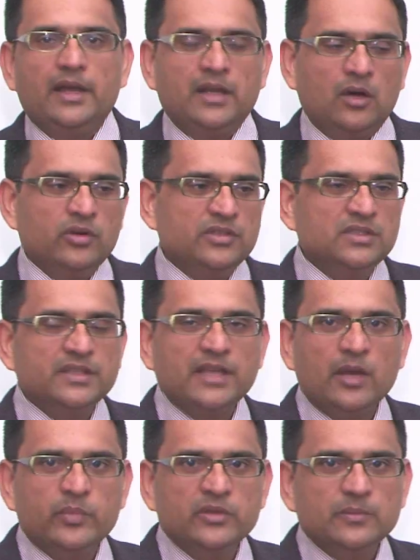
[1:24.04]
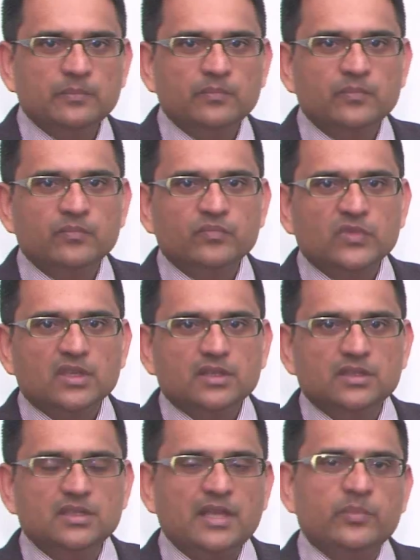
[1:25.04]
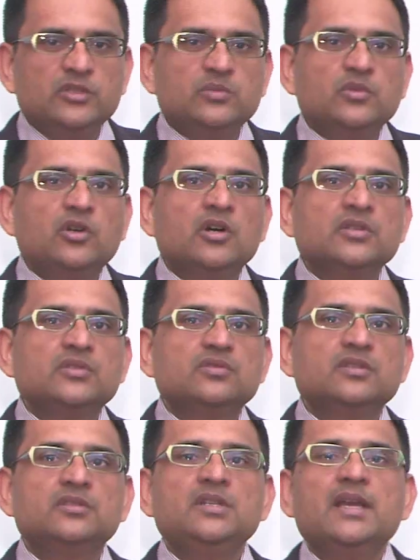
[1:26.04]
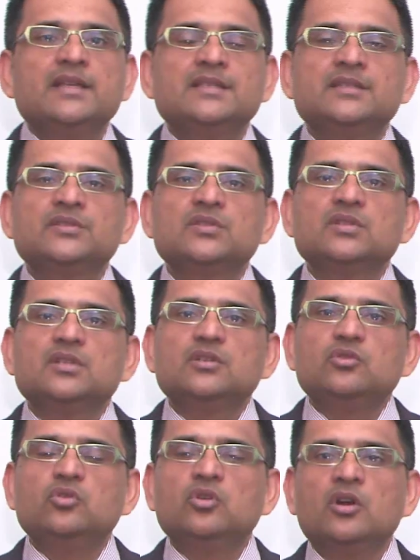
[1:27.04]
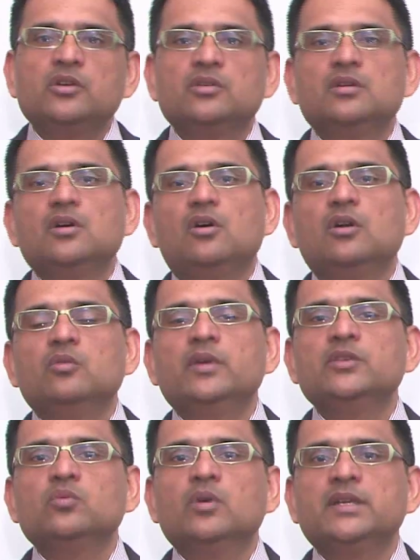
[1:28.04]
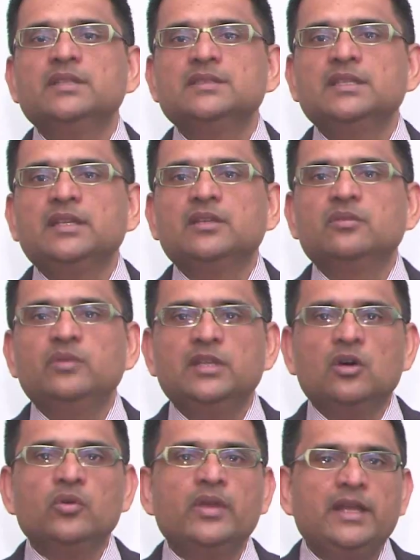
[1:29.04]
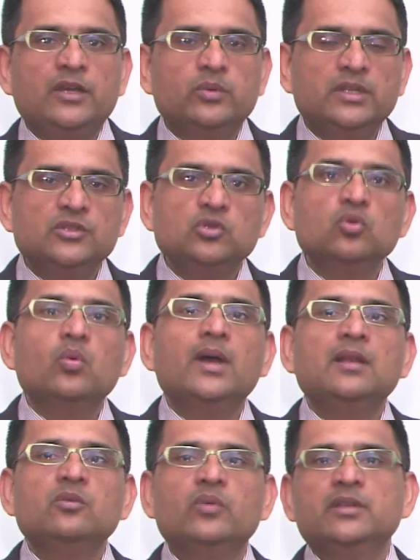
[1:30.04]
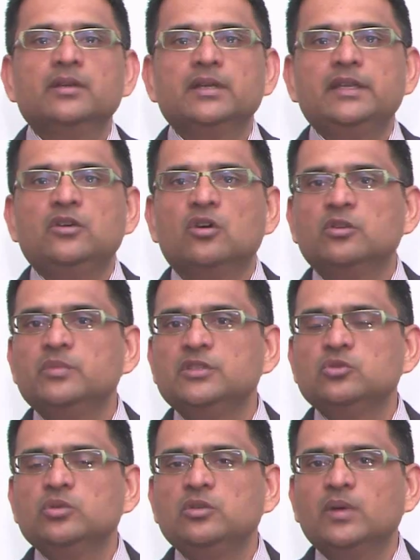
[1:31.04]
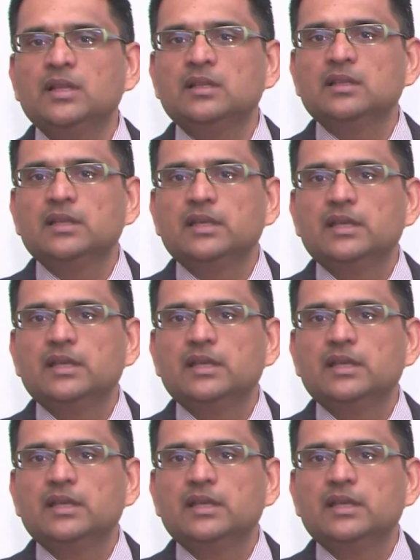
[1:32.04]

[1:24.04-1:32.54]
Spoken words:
And how does this happen? This happens because the three assets do not always work in sync. We know that equities do well when the economy is doing well,